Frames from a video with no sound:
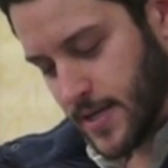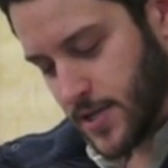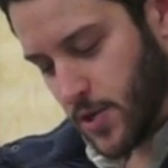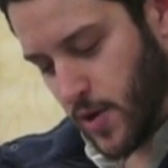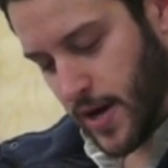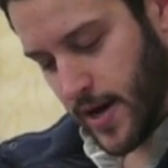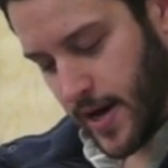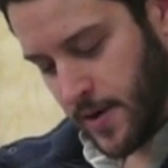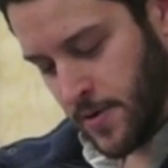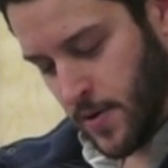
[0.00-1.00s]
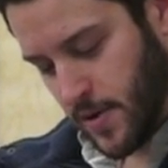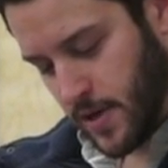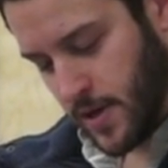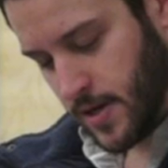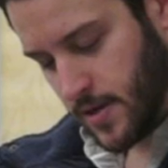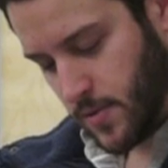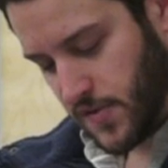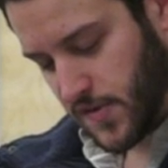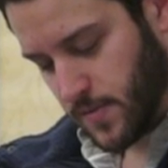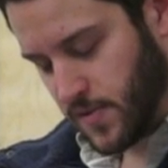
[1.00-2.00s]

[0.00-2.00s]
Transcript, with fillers: So, I don't know what's,